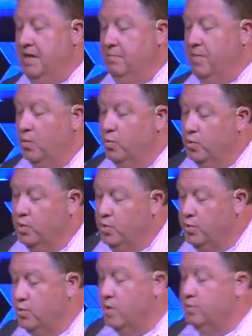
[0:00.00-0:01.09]
But
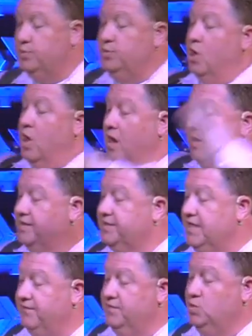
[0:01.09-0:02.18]
Ruth, who understood all this
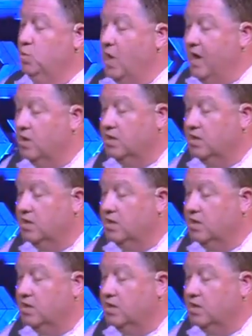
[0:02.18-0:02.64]
stuff as well,